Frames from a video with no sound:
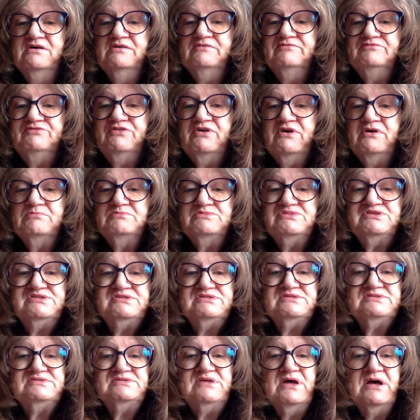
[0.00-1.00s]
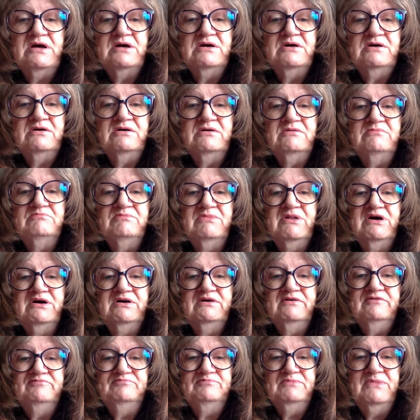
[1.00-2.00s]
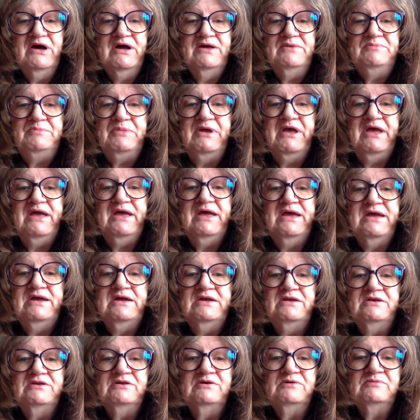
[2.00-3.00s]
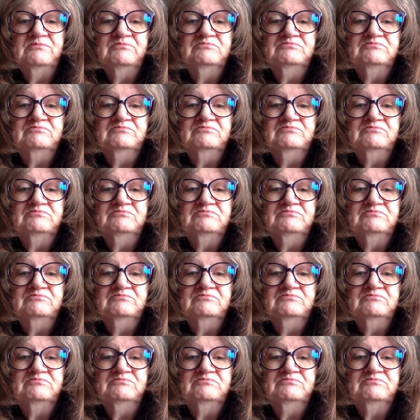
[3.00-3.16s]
from some of my pain